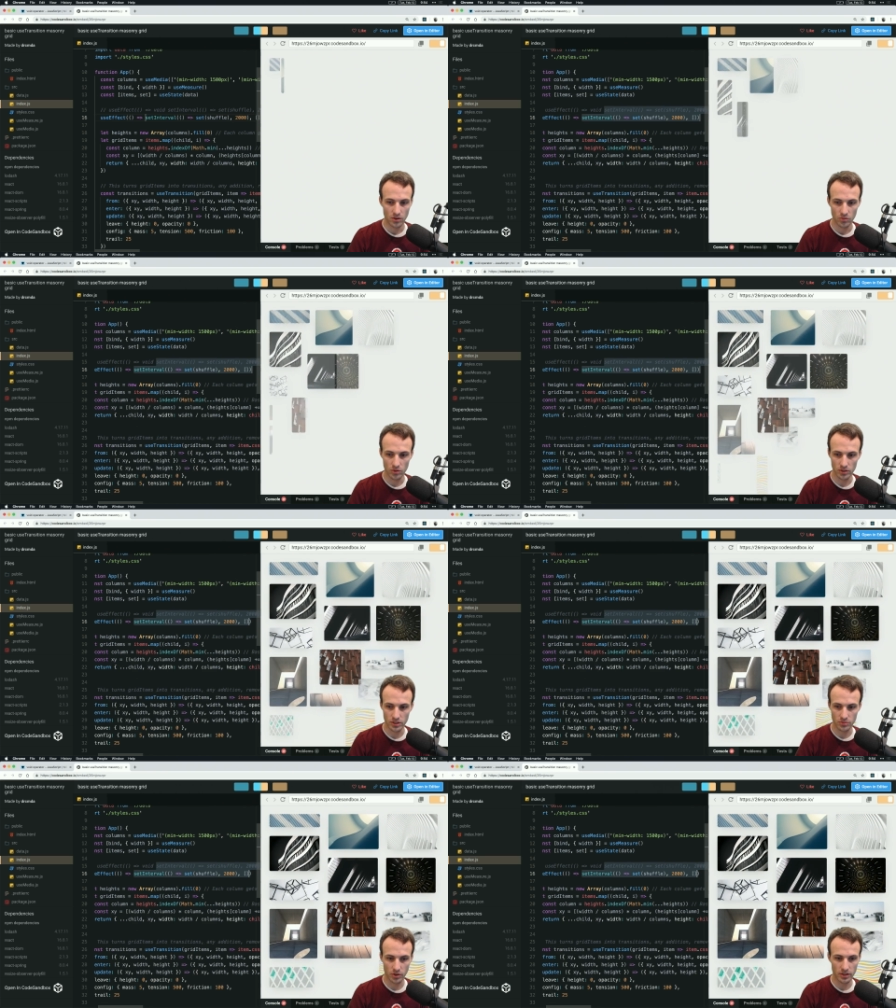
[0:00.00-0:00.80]
we'll
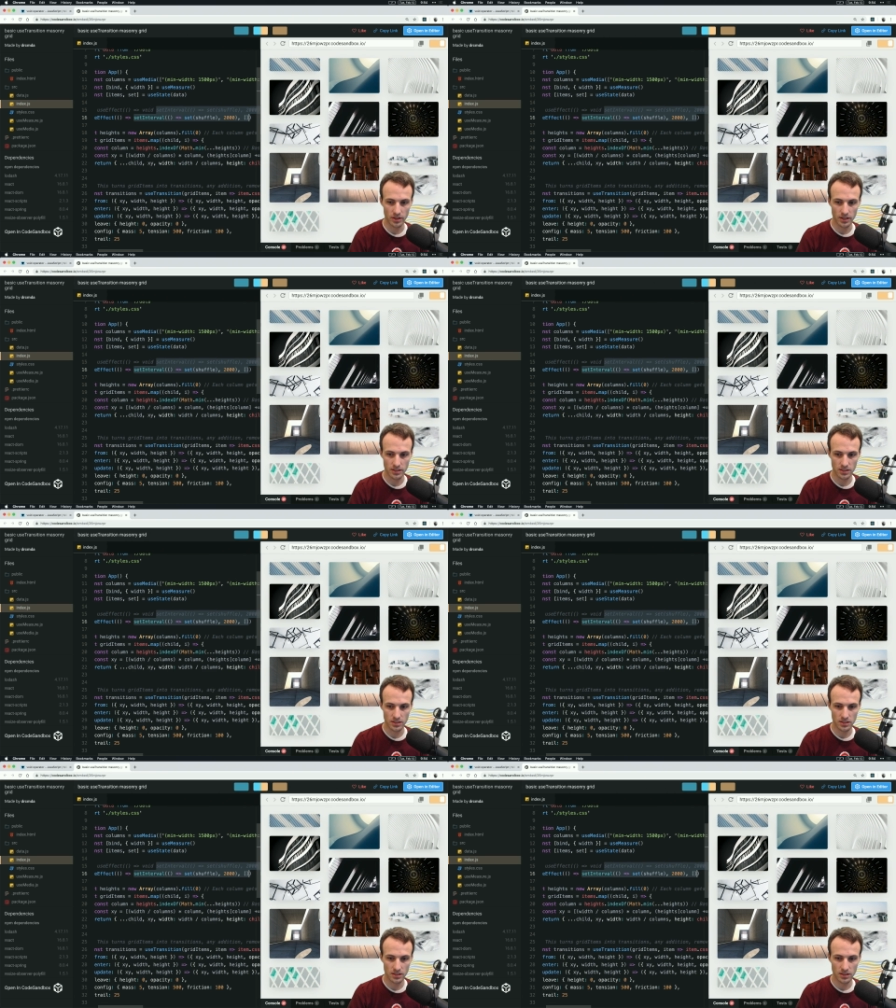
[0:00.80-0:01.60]
just put
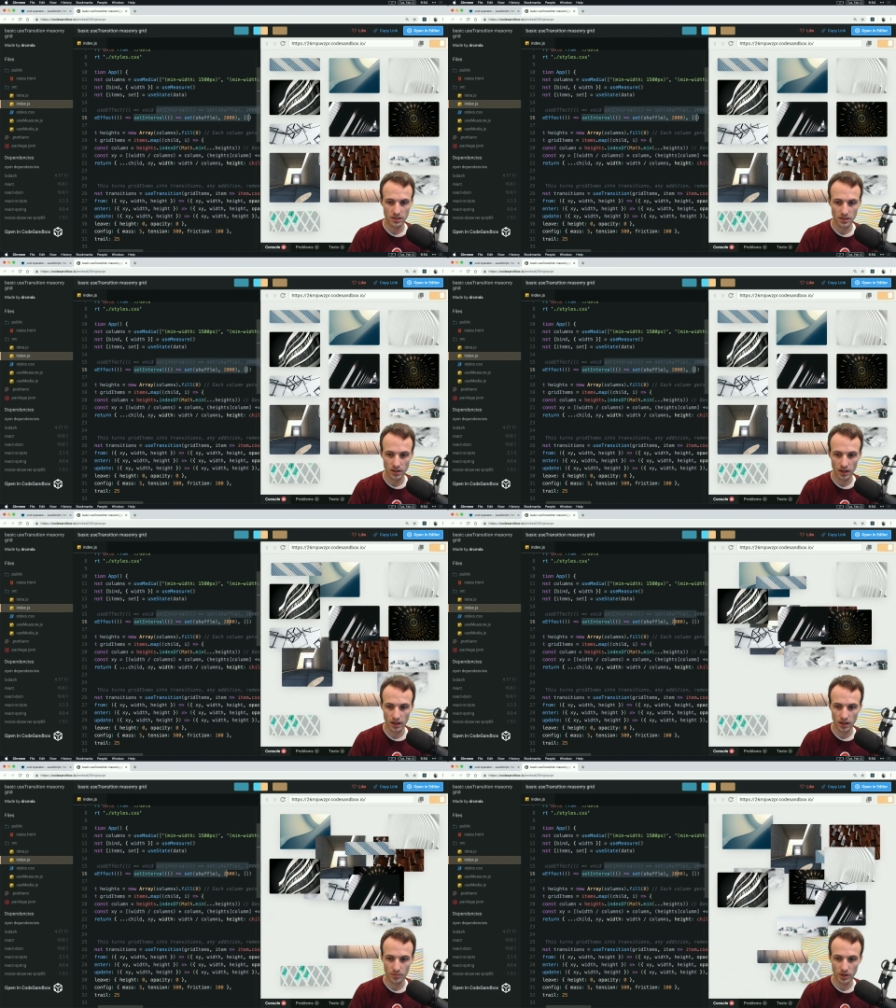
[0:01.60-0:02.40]
this
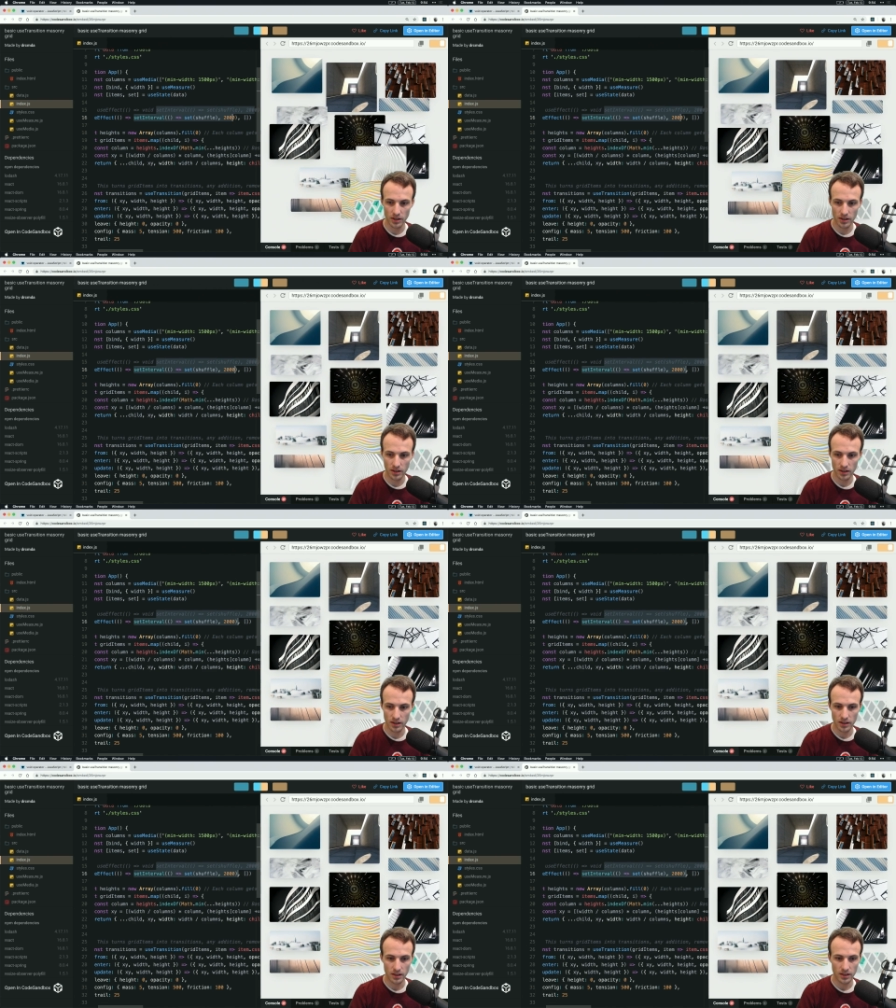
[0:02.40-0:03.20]
um,
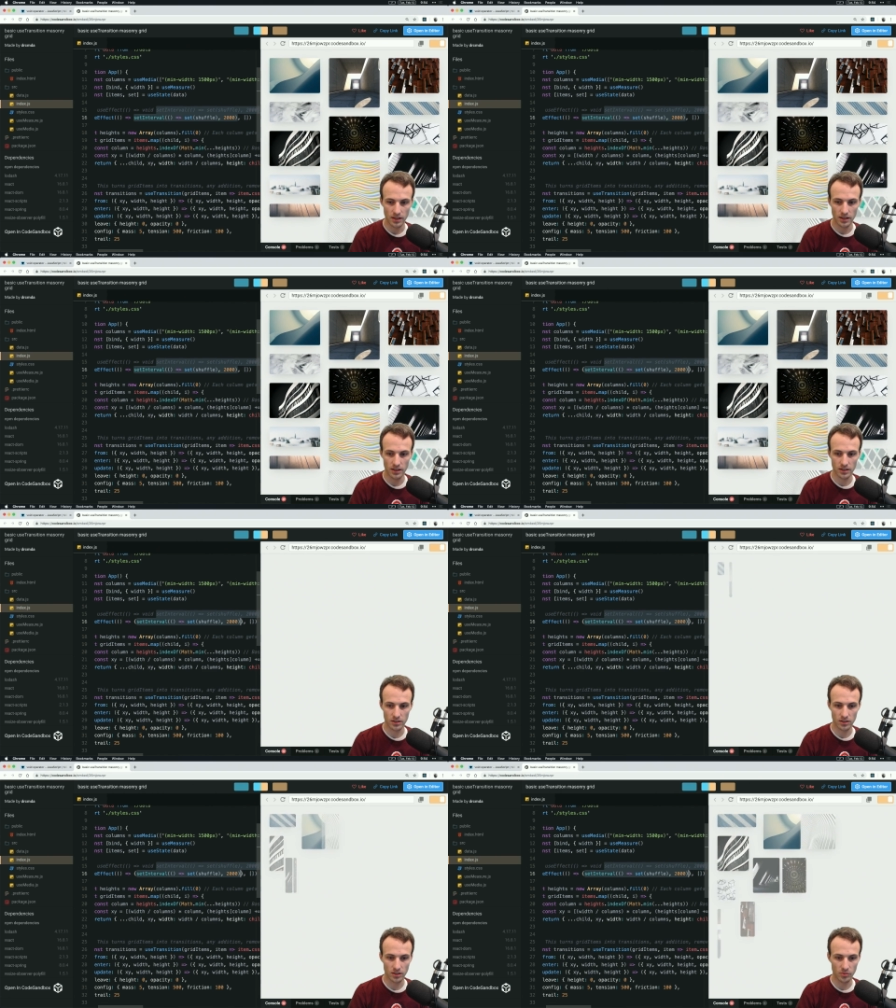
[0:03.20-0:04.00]
in
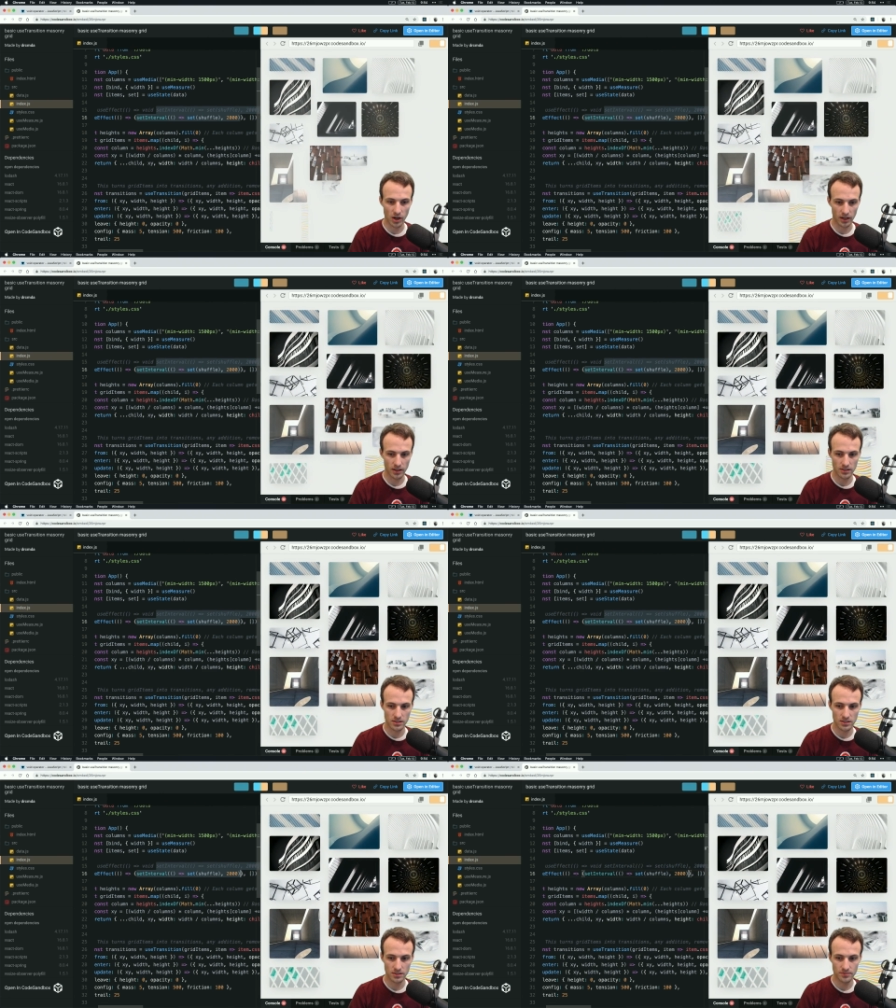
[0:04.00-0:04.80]
curly brackets.